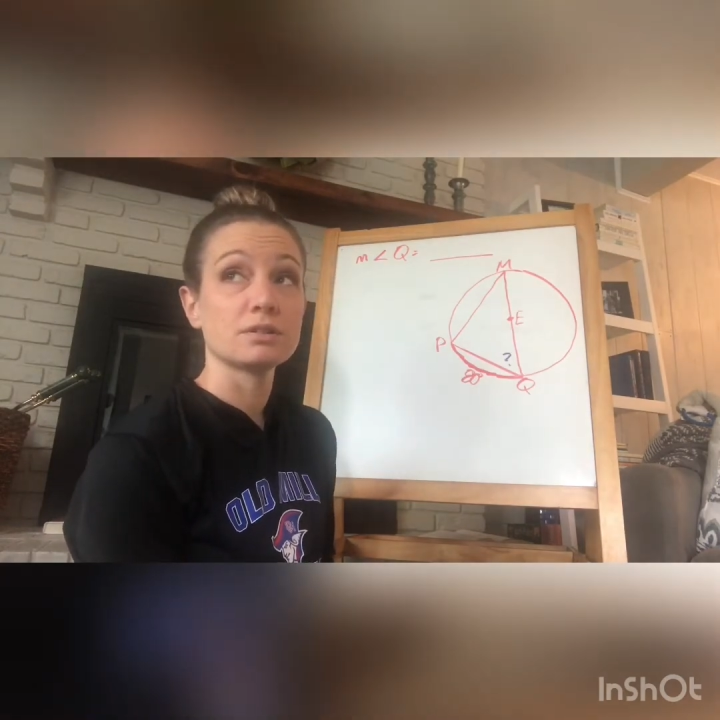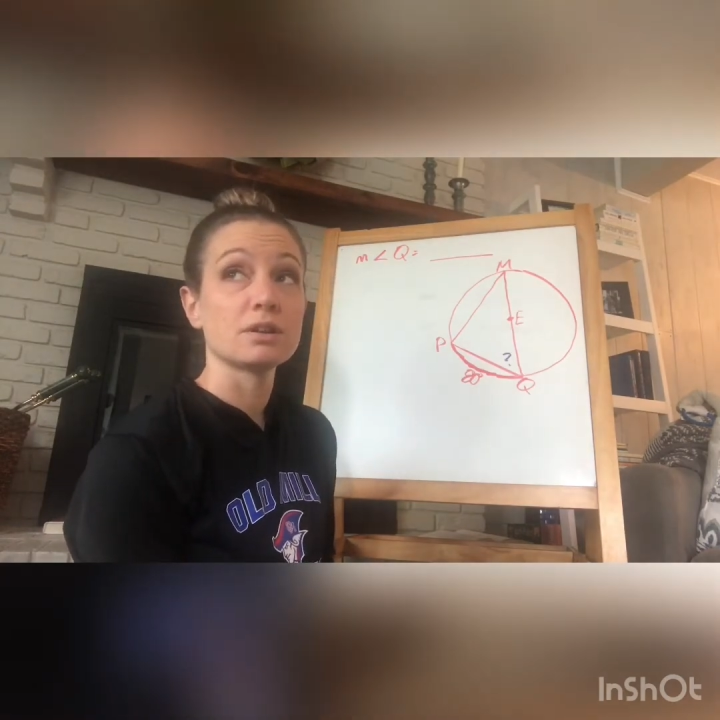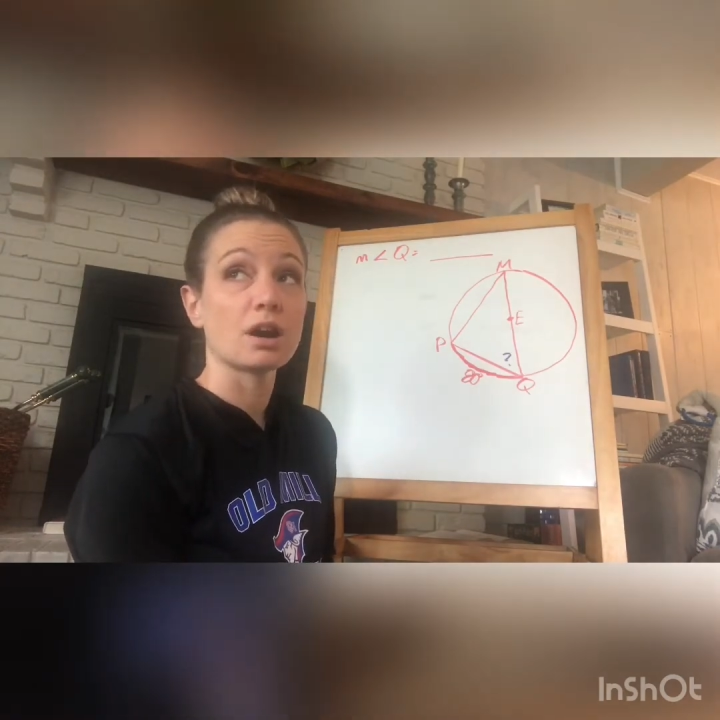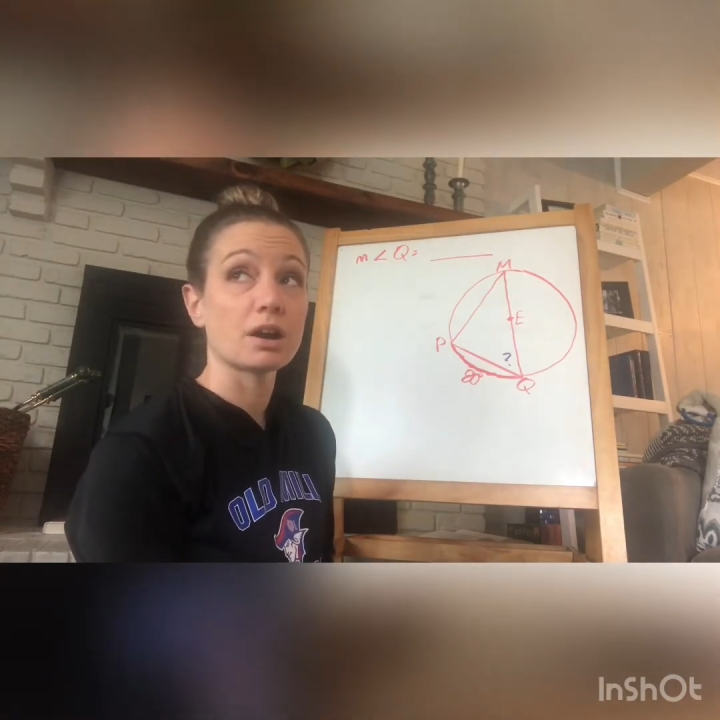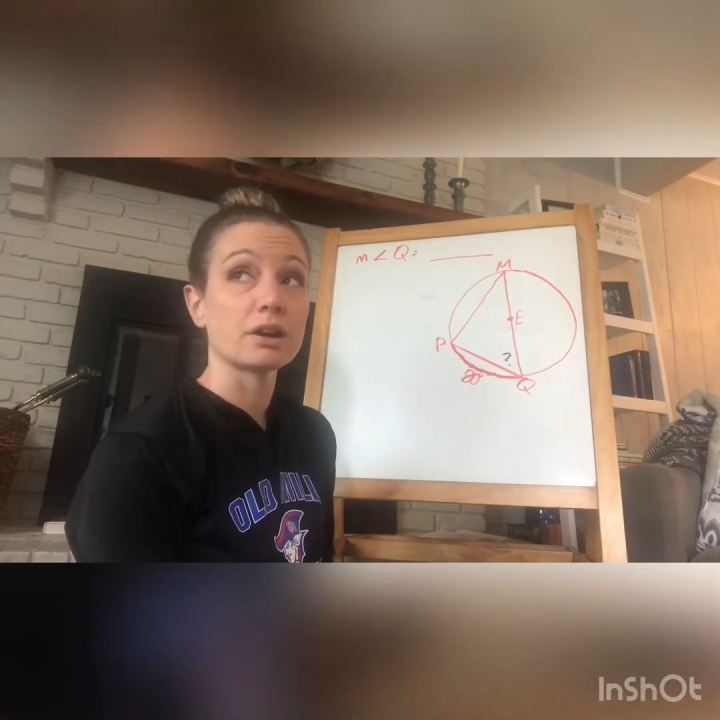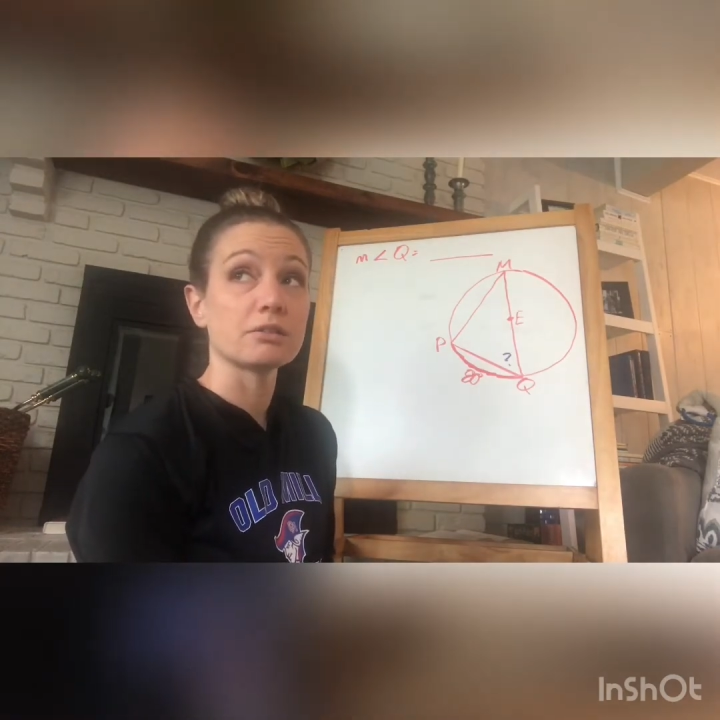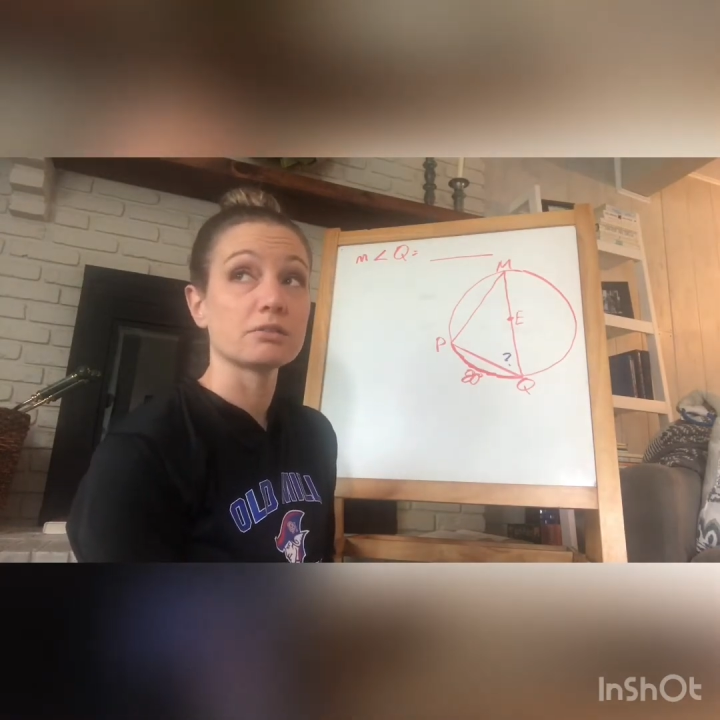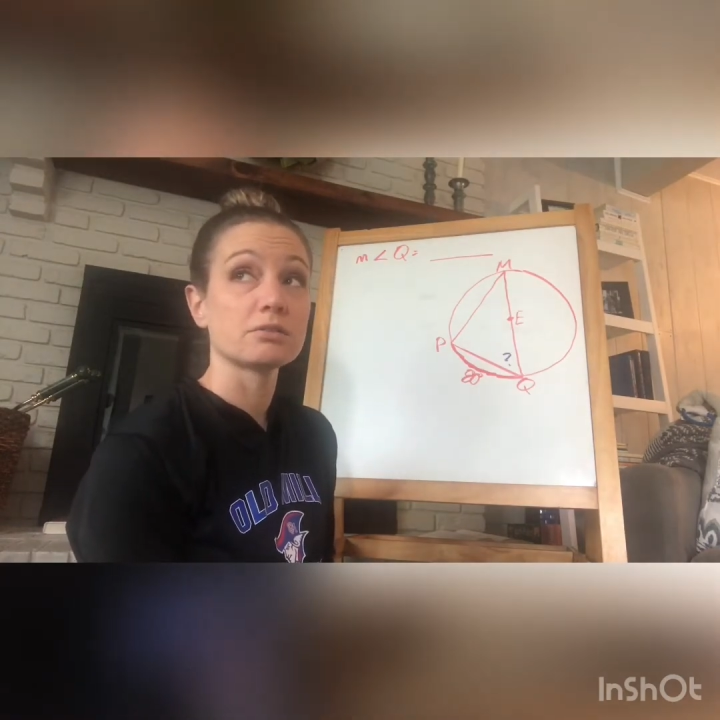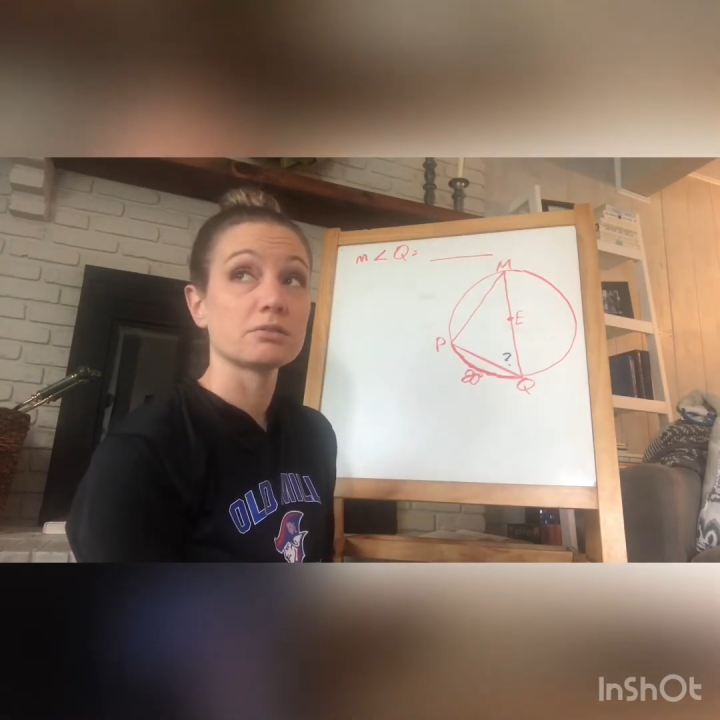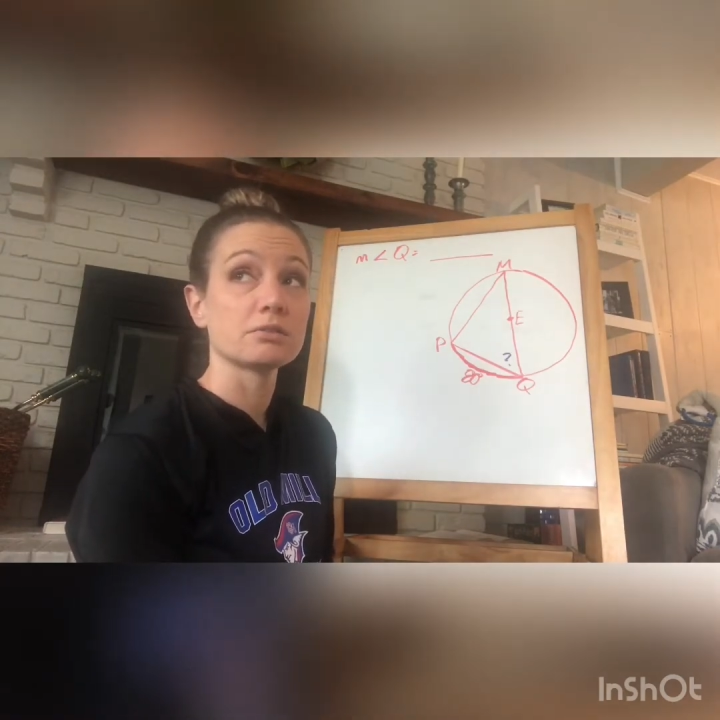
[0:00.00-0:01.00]
All right,
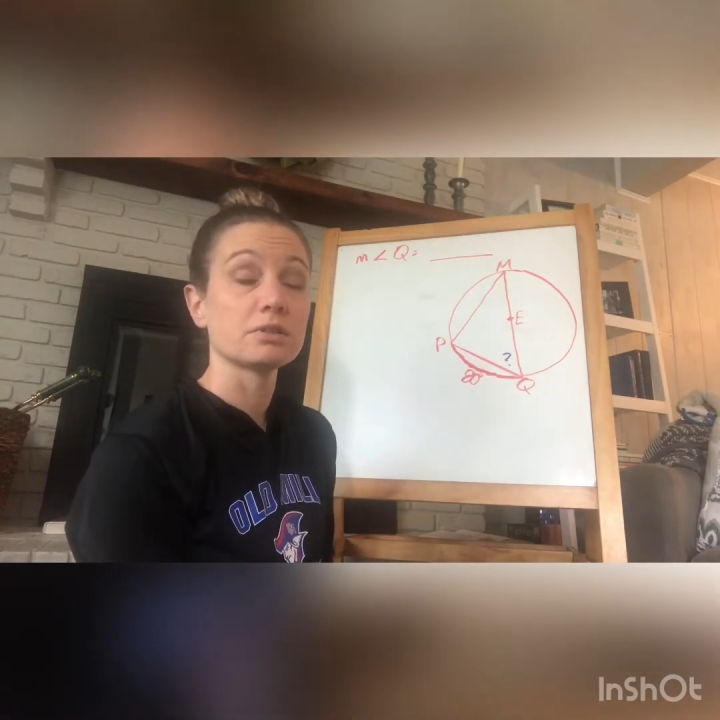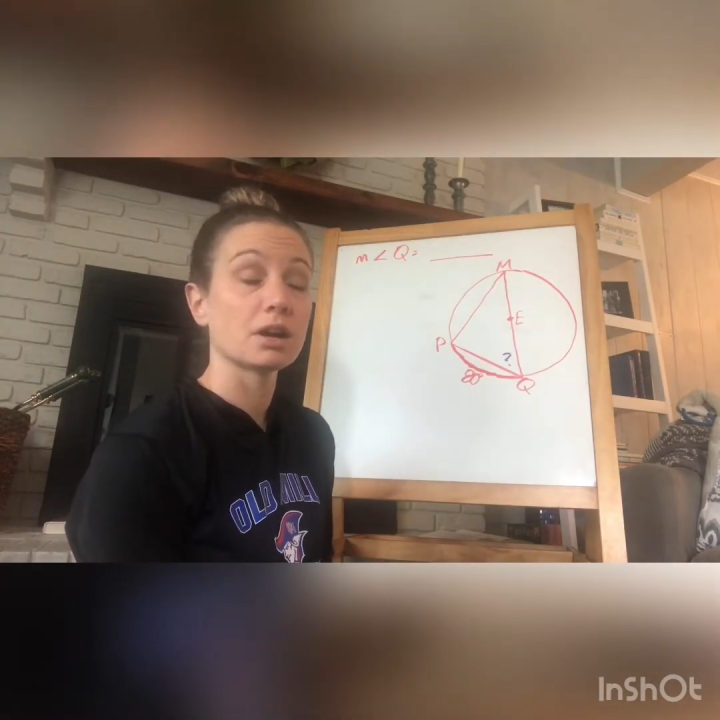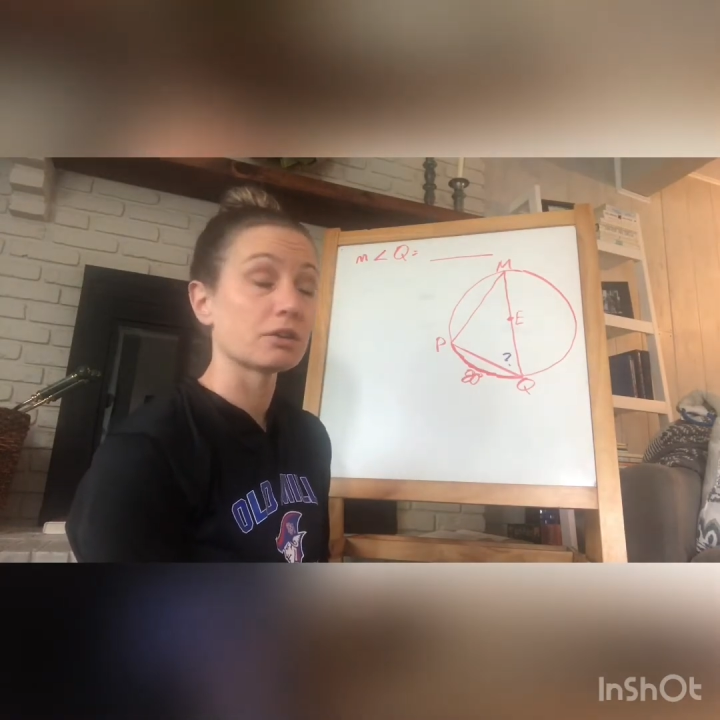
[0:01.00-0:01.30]
go.